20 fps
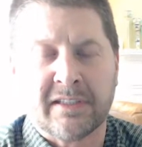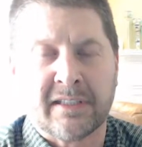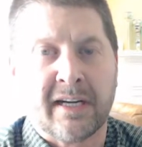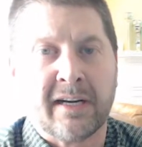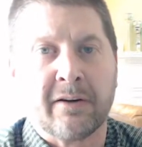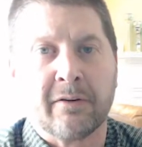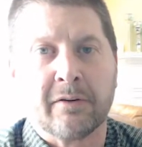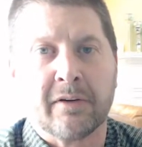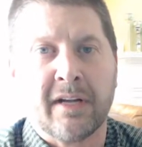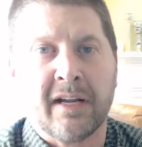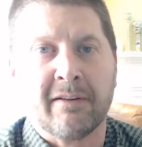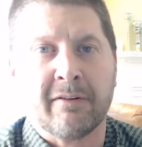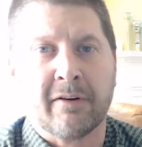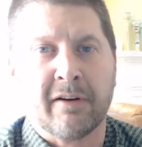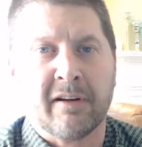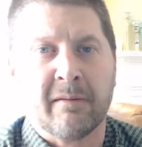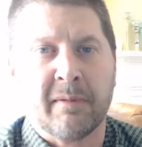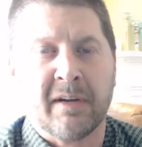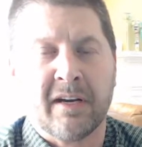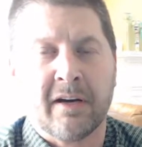I know Dave will
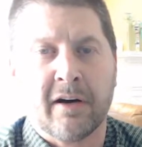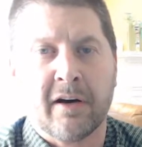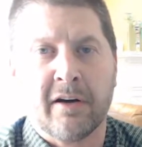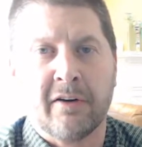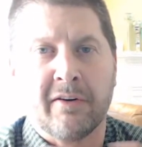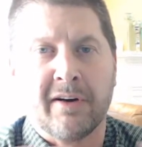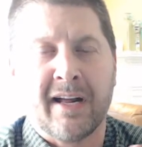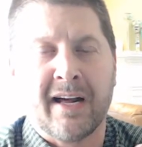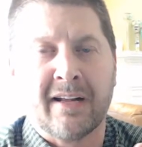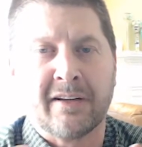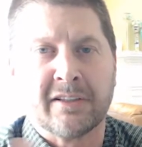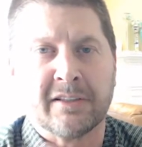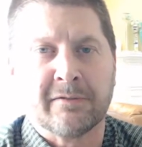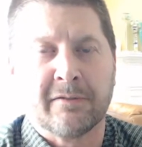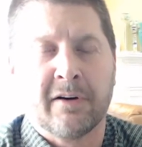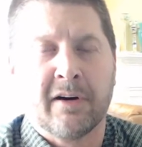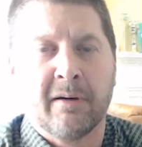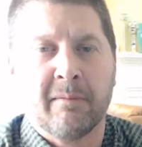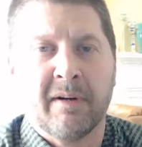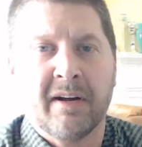give me $100
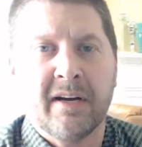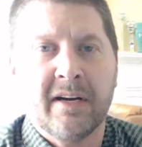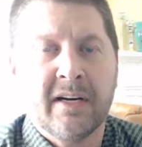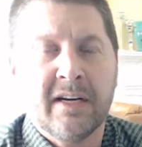for them.